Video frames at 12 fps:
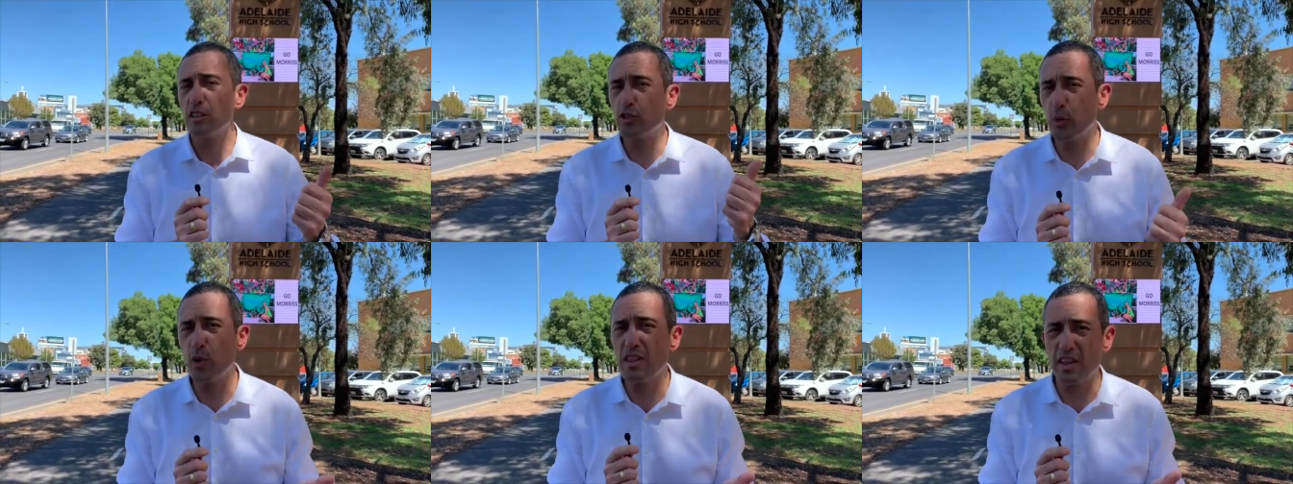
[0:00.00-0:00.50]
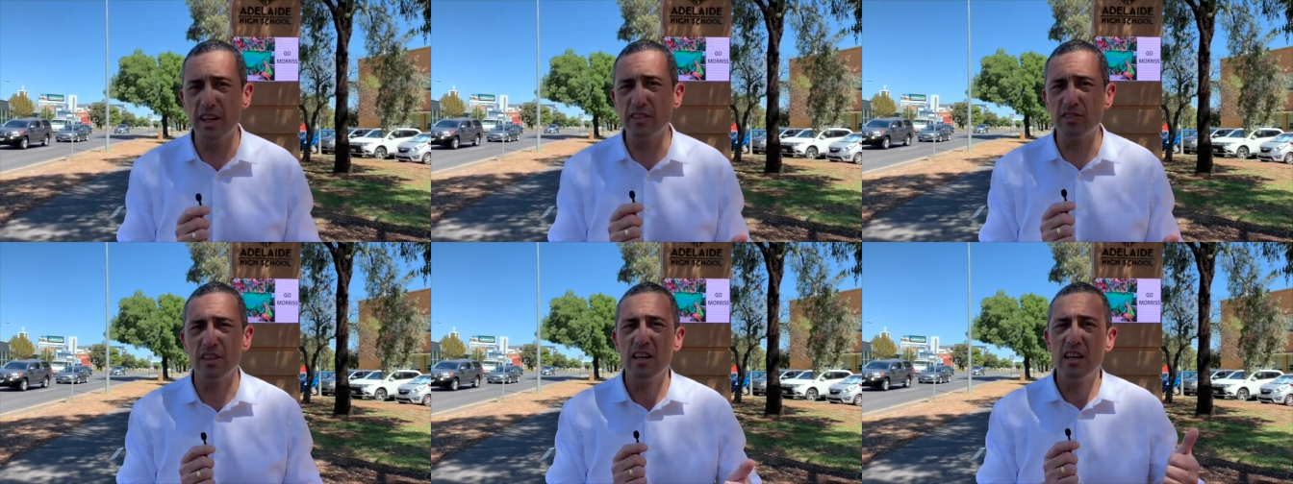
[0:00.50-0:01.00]
The truth
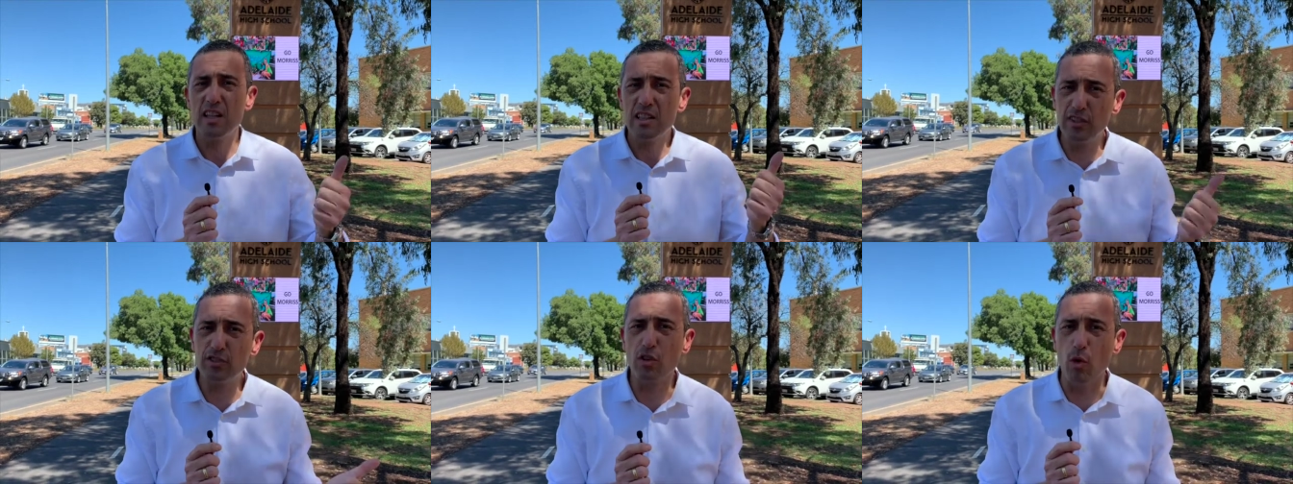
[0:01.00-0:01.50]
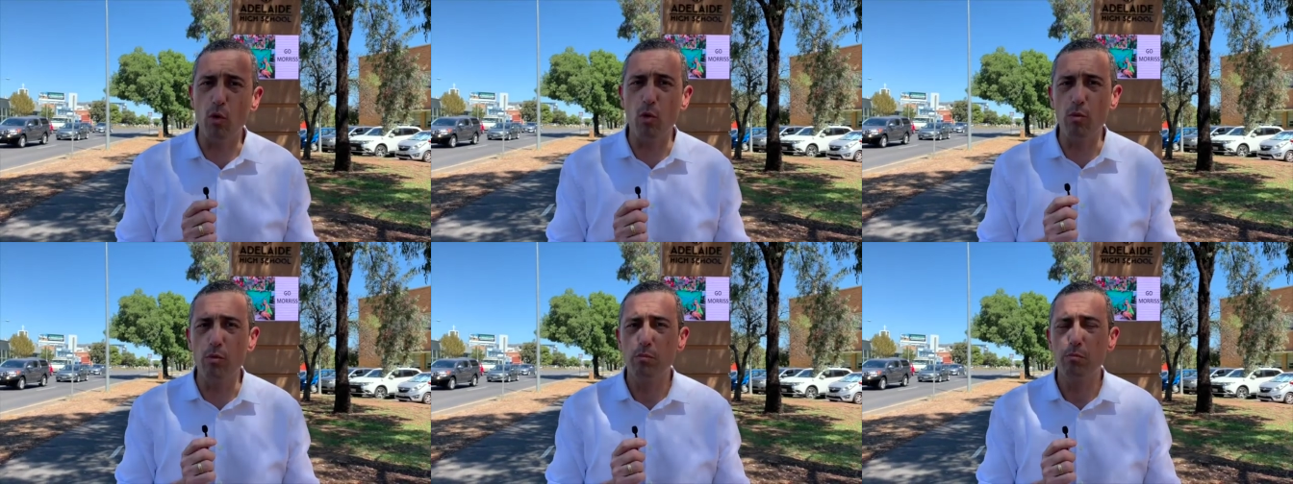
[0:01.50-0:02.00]
is, this
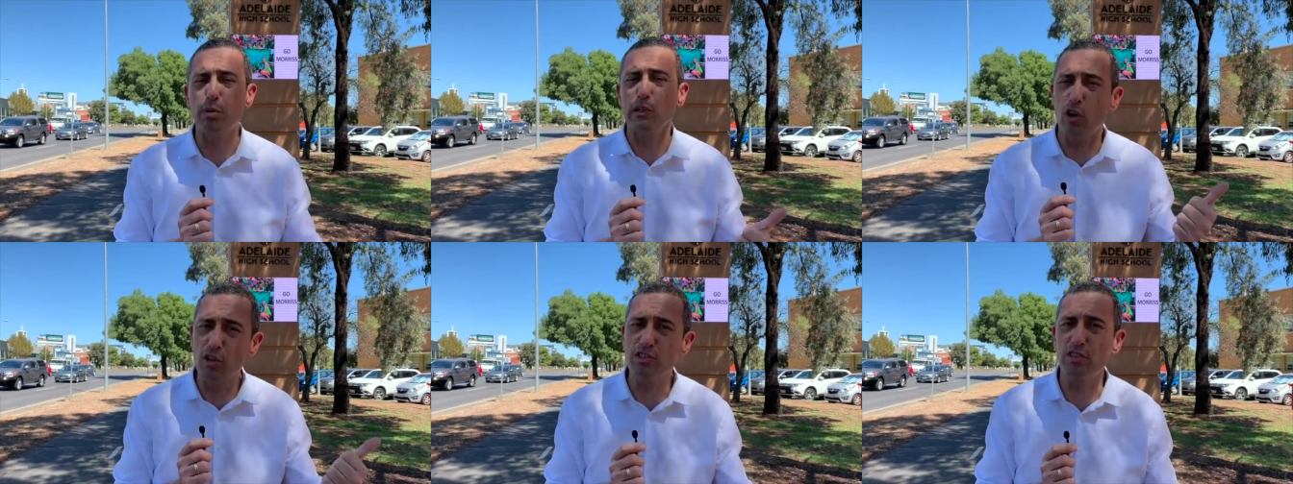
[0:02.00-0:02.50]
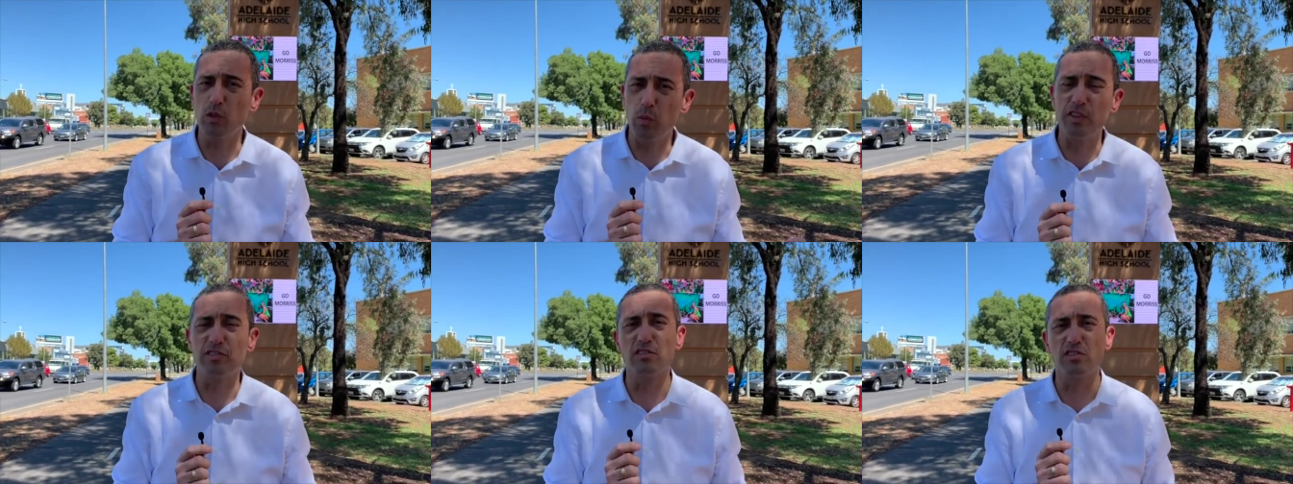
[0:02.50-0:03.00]
school belongs to the
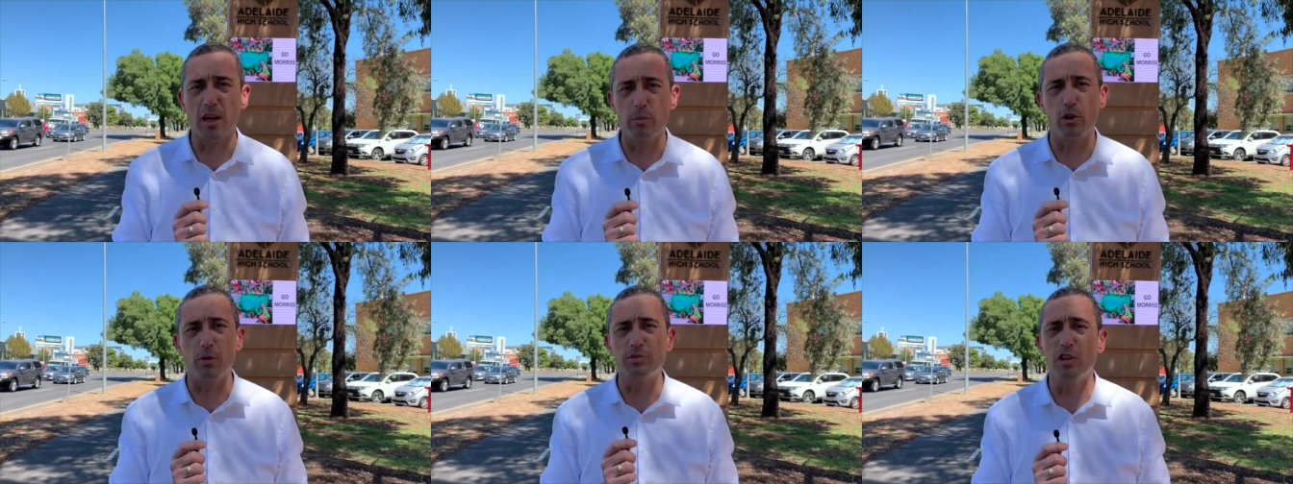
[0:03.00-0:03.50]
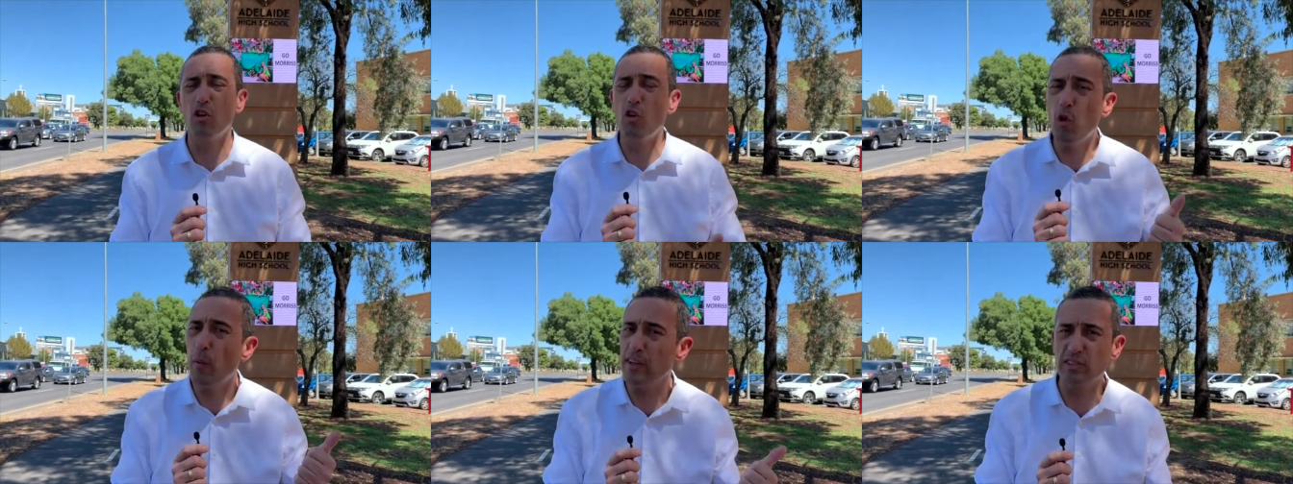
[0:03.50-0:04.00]
western suburbs,
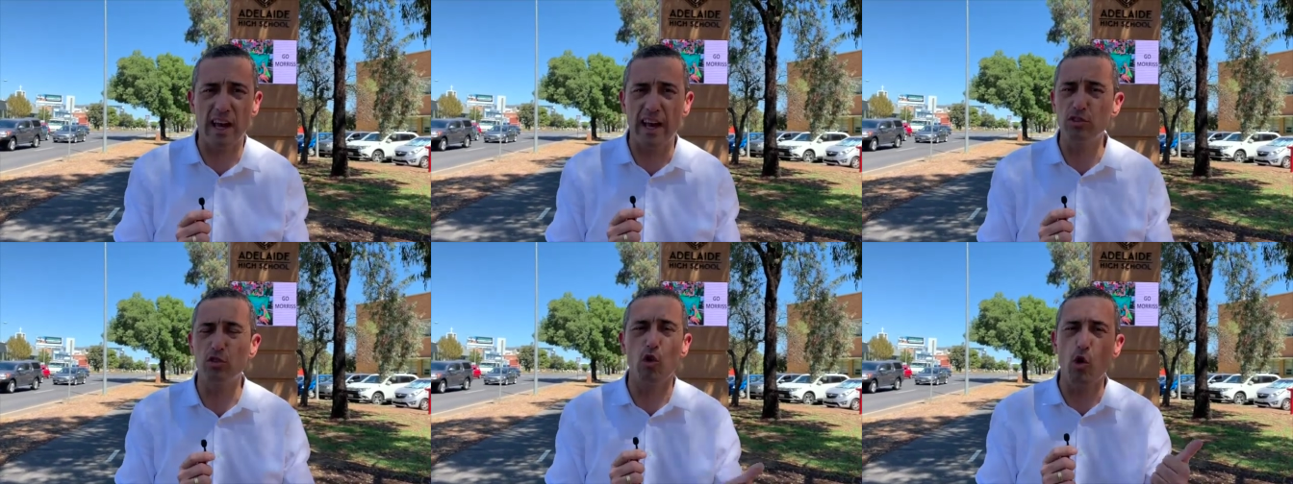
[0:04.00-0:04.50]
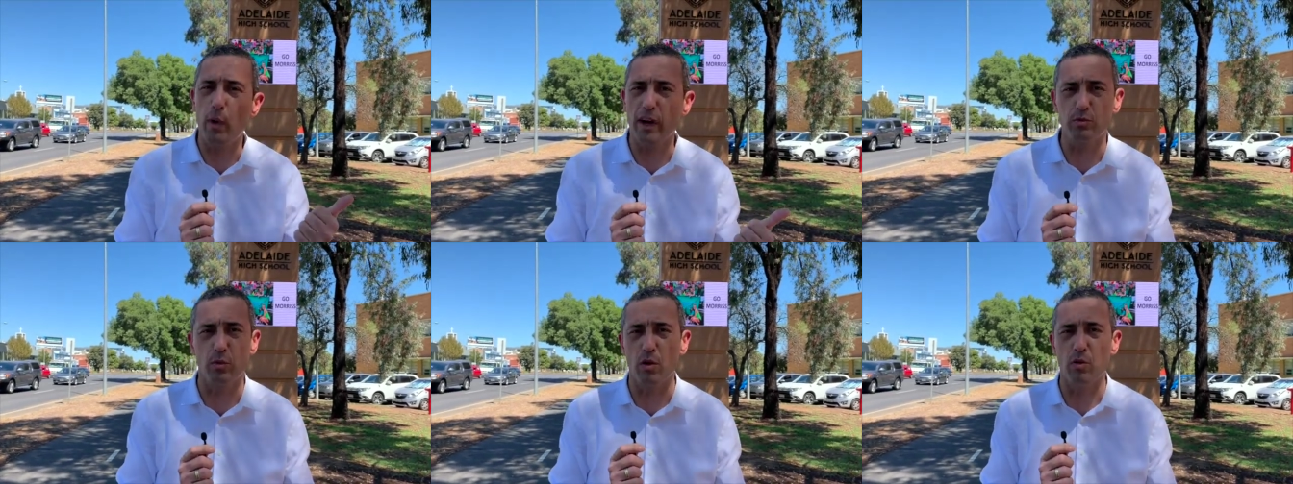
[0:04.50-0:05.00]
always has,
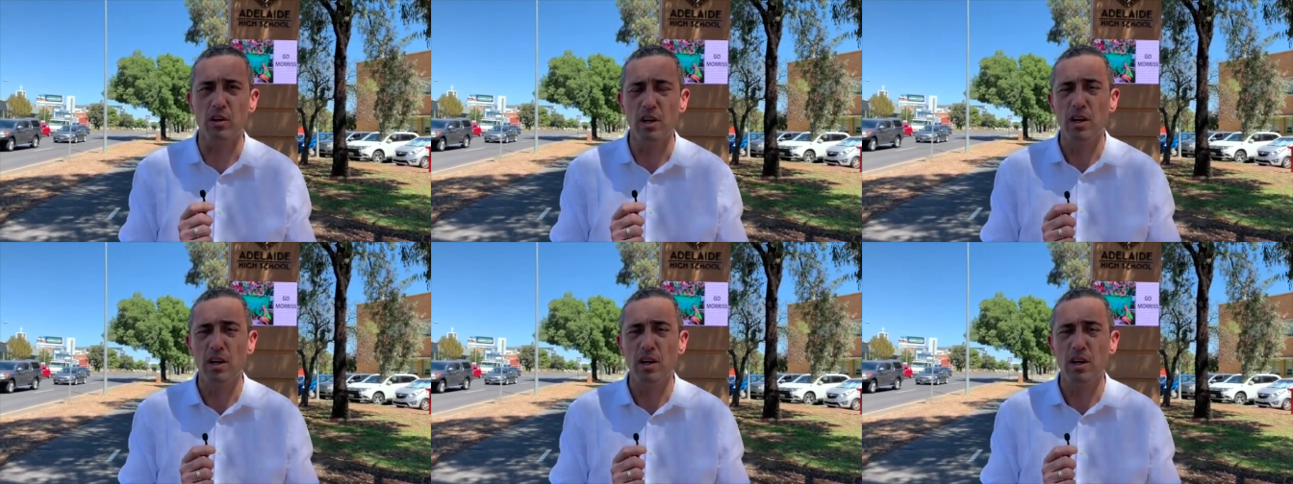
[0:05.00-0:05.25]
always will.